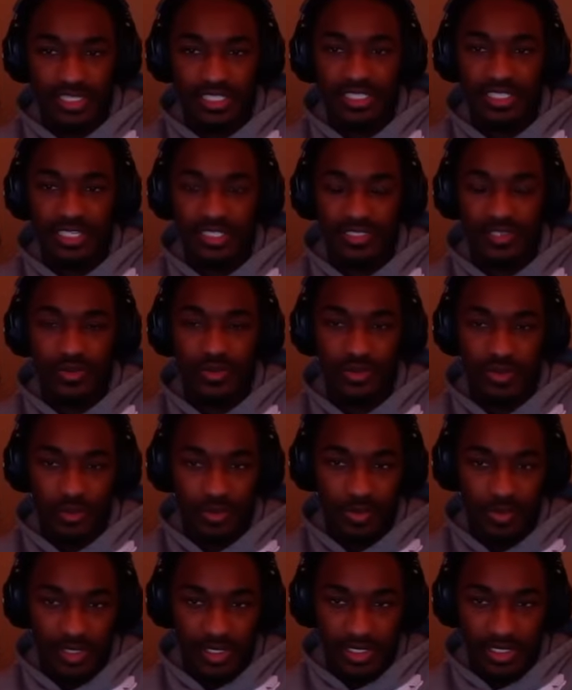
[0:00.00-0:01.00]
shit that's going
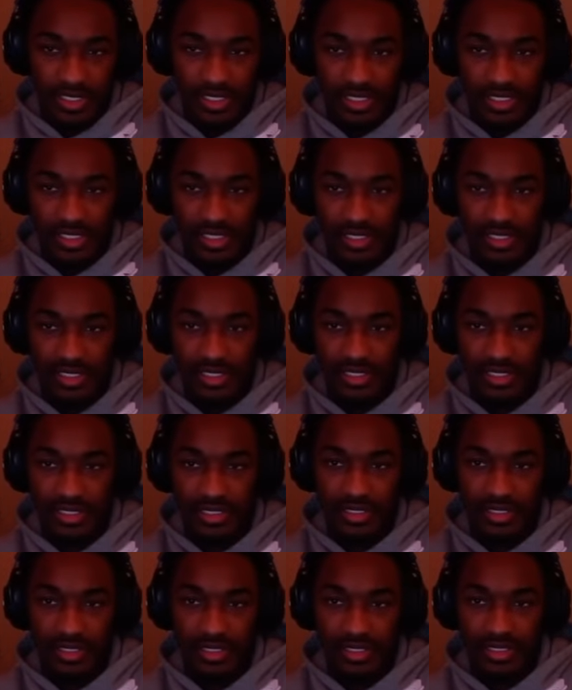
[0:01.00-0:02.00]
on politically
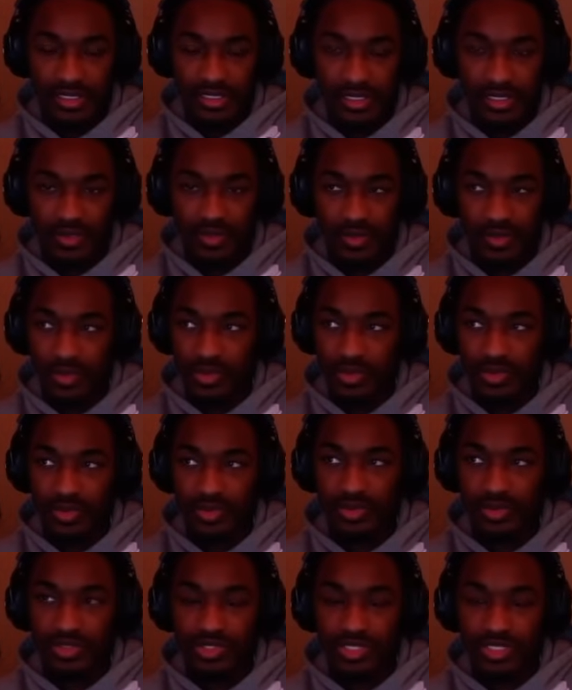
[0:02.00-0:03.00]
in world
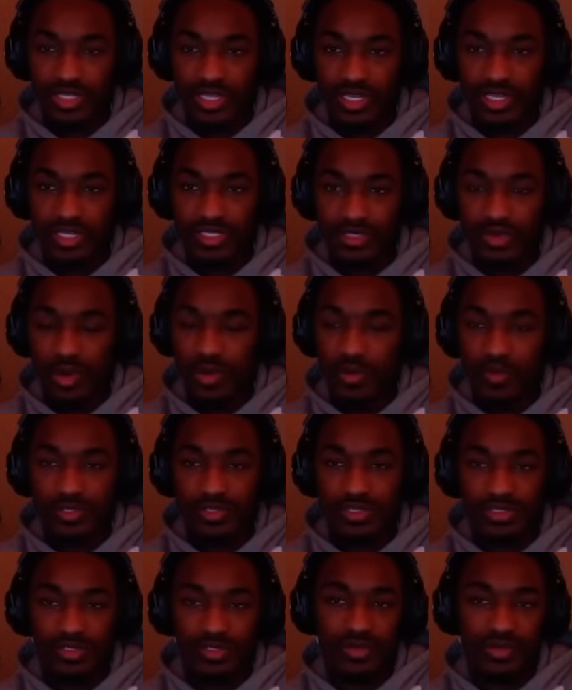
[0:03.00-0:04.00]
news and things
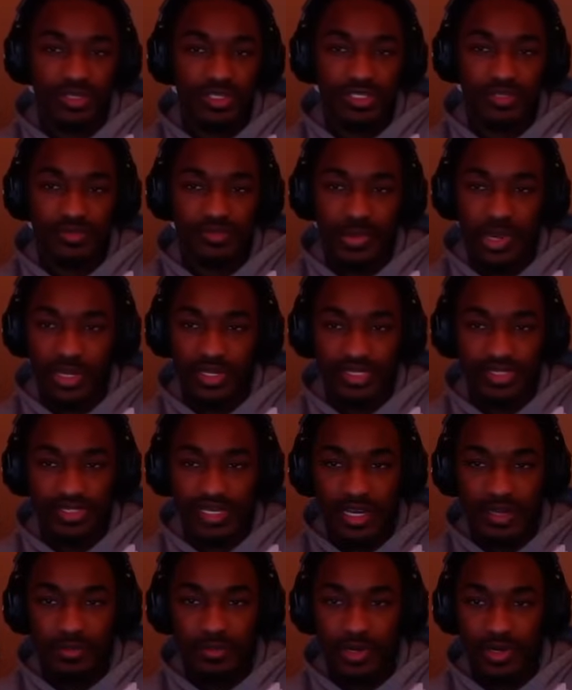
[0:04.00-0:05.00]
always gonna impact the
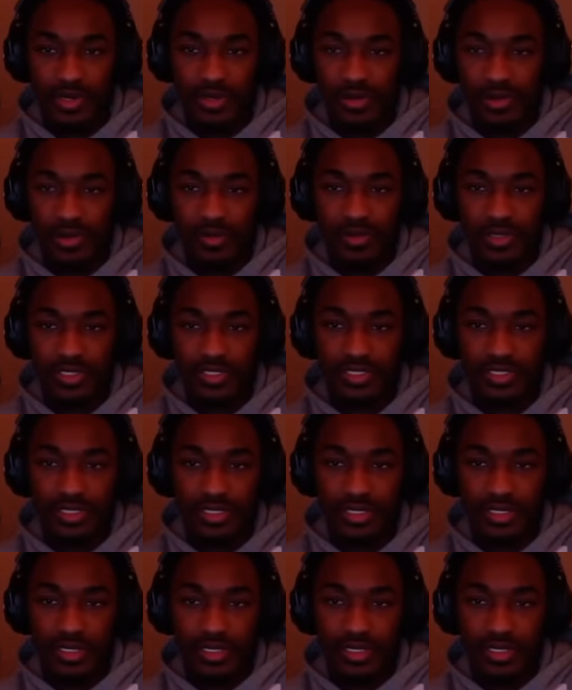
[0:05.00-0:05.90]
stock market. Always.